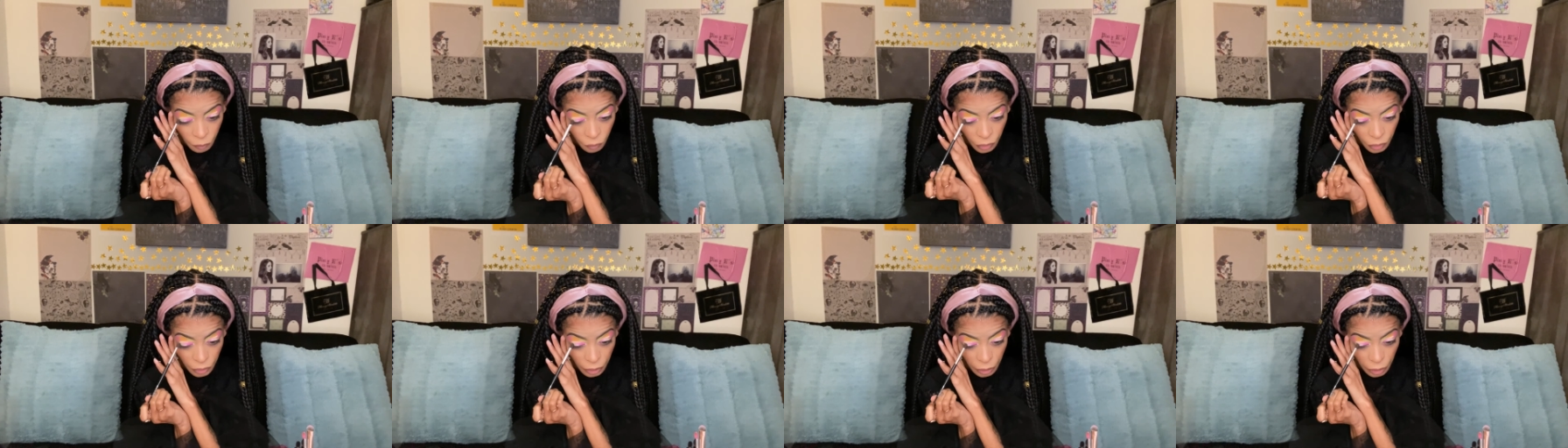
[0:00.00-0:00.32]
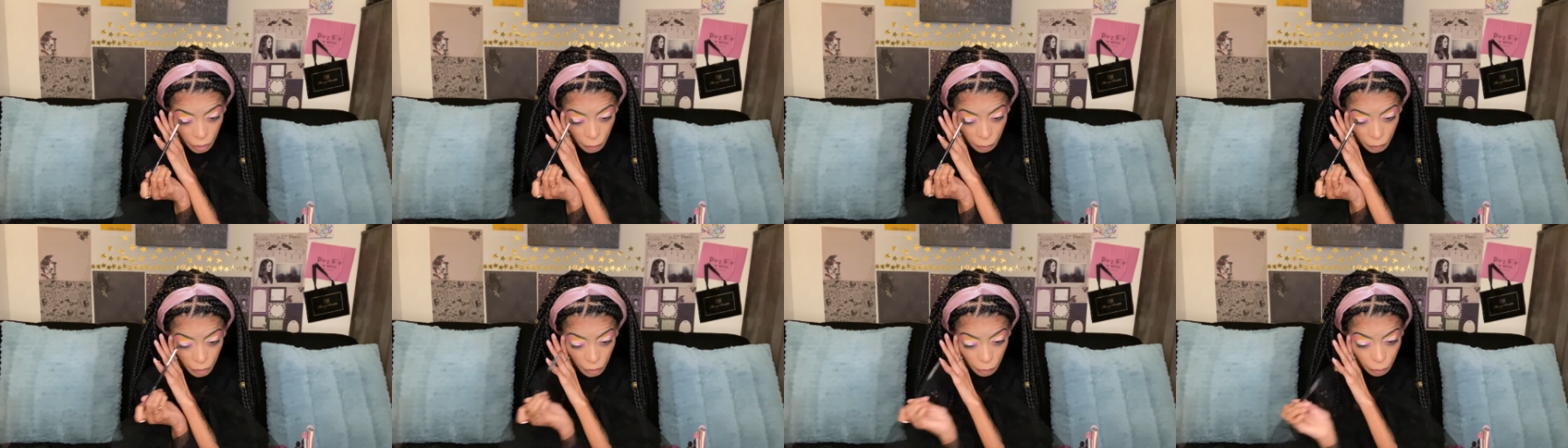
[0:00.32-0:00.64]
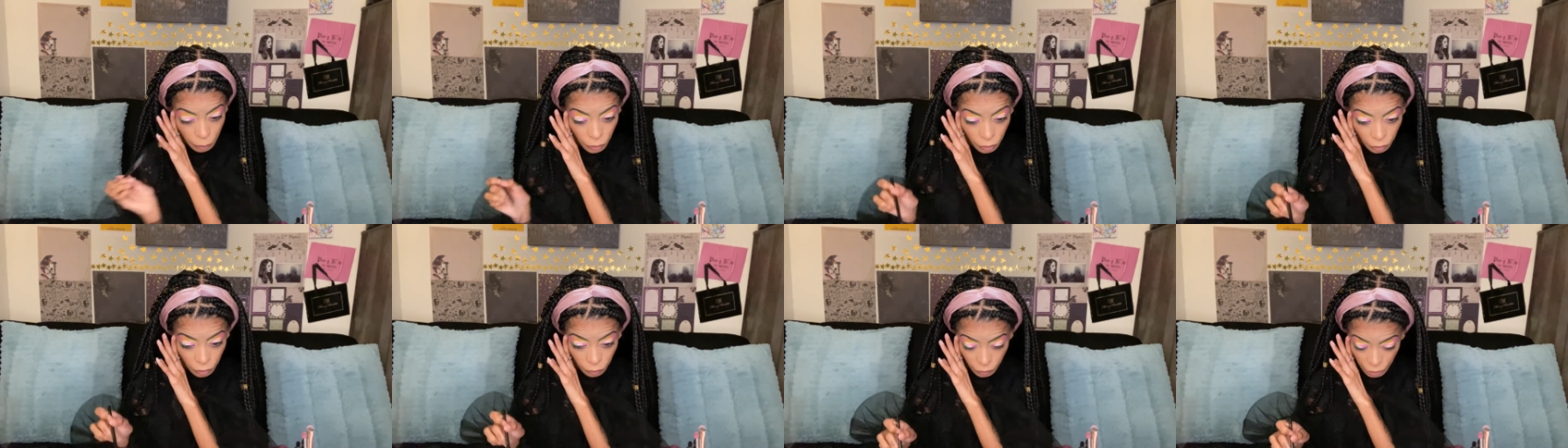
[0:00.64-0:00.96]
and I'm going to
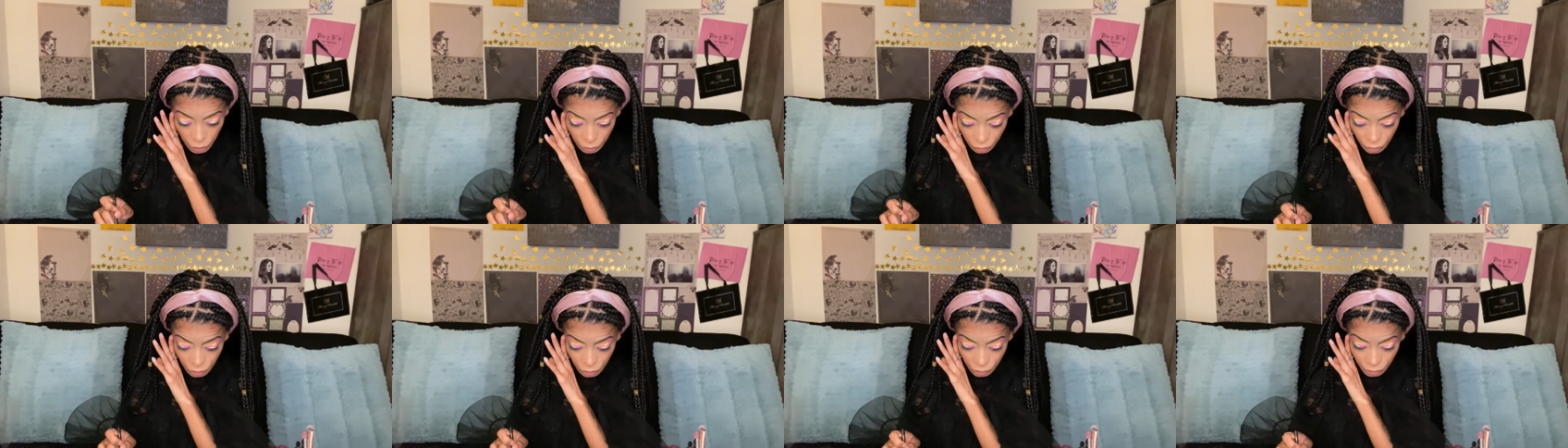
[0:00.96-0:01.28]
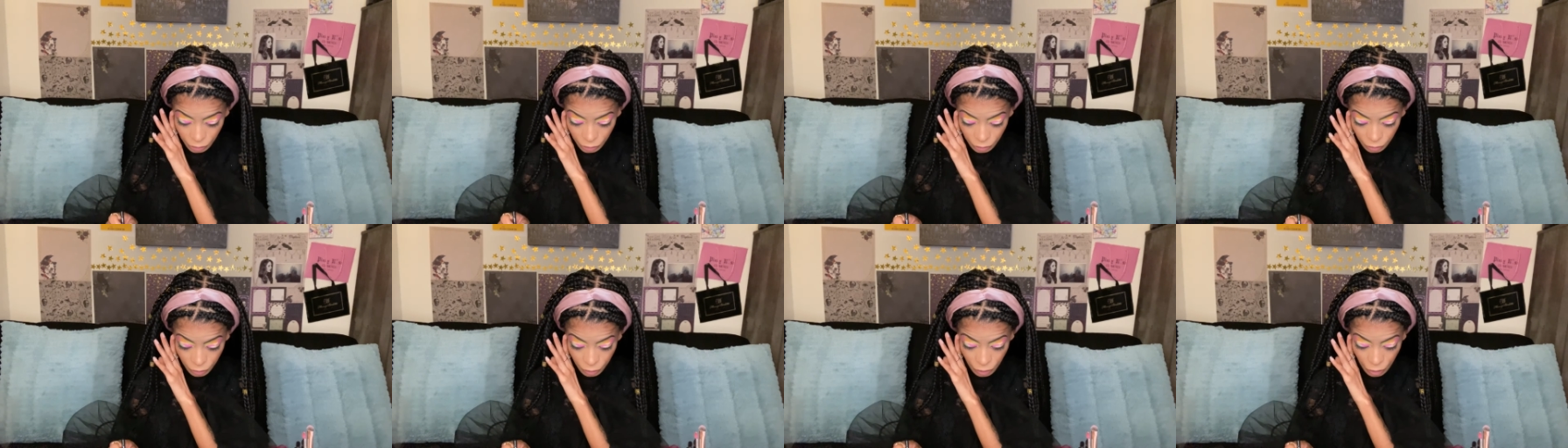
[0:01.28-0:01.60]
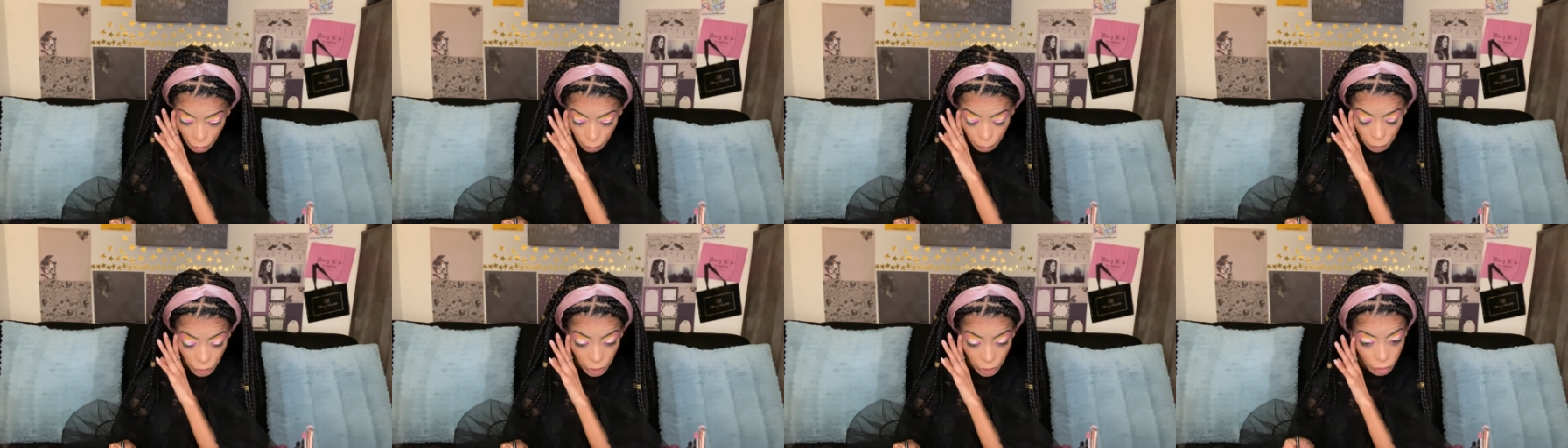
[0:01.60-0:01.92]
put it right next to
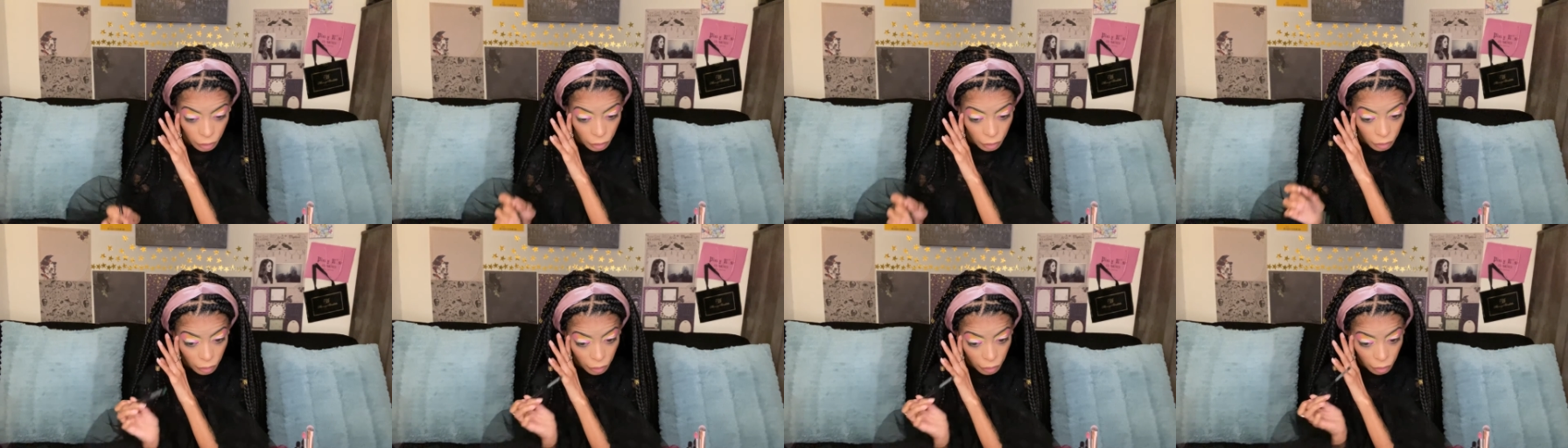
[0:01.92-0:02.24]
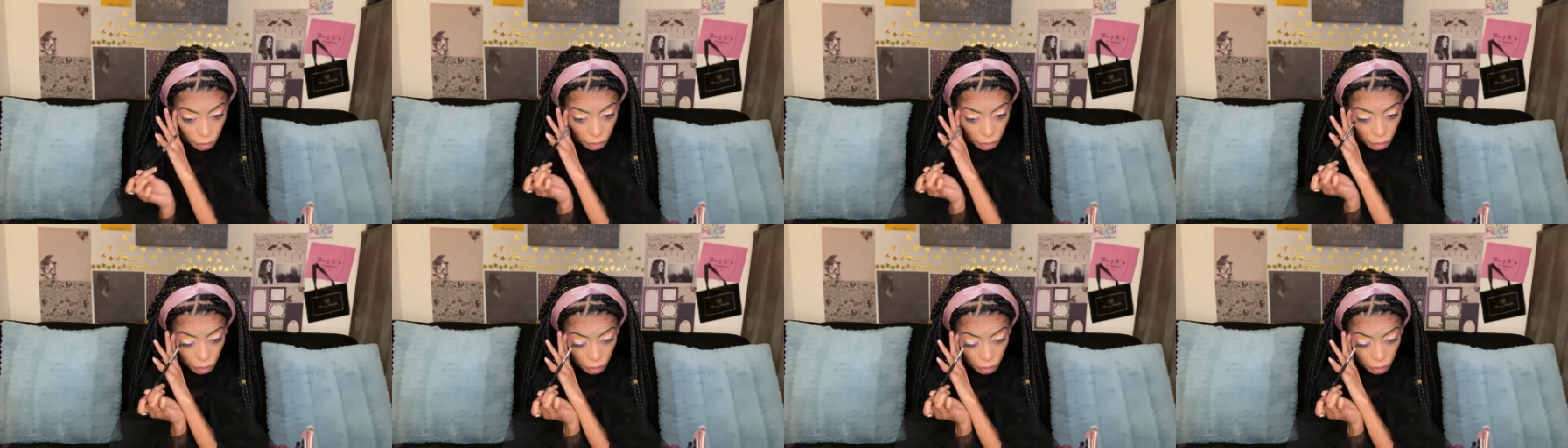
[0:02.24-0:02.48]
that pink